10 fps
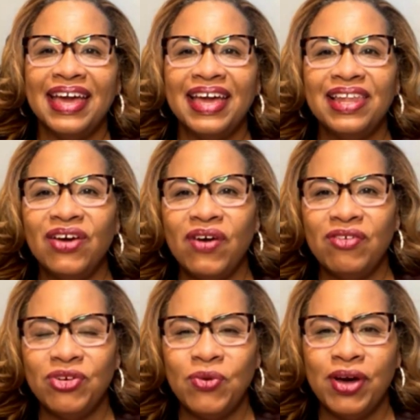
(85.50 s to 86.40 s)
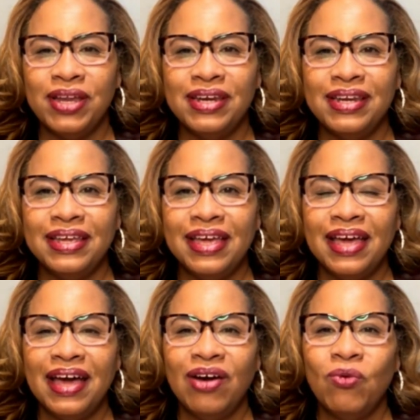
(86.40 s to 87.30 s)
Hello, everyone.
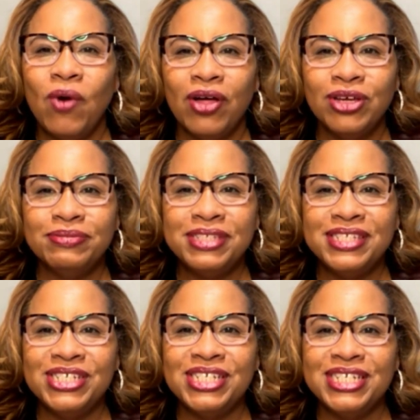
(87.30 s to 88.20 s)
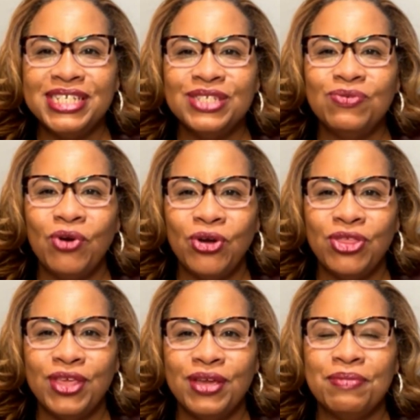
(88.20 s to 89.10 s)
Welcome to She's
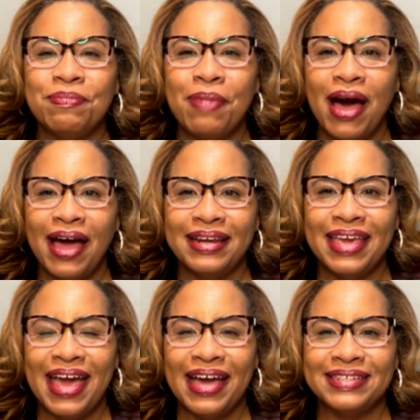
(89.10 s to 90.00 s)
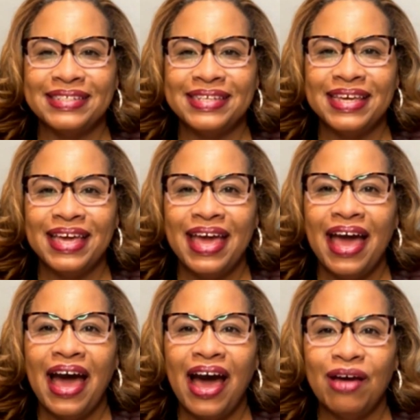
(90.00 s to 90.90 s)
Worth It podcast.
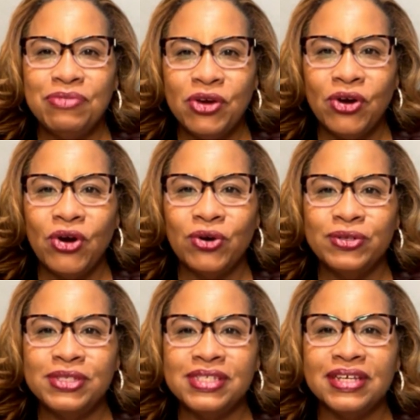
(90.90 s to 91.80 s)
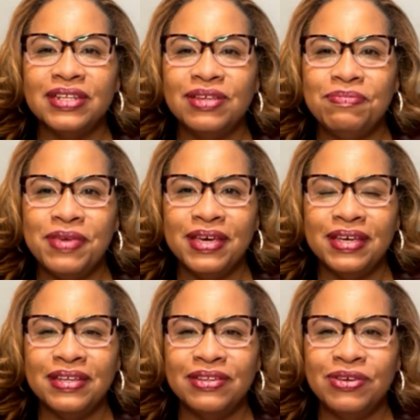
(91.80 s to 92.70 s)
I'm your host, Olympia
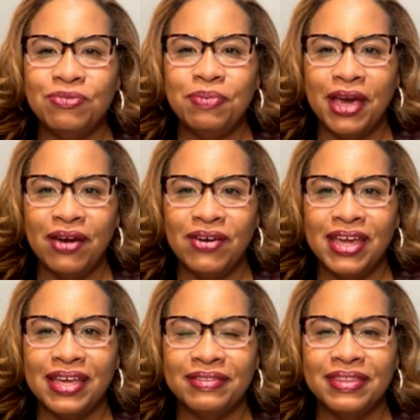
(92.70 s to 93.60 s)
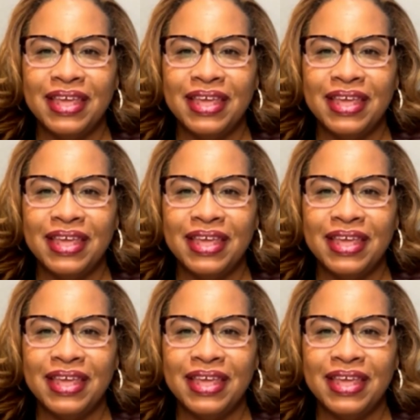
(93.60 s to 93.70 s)
I'Liou Perry.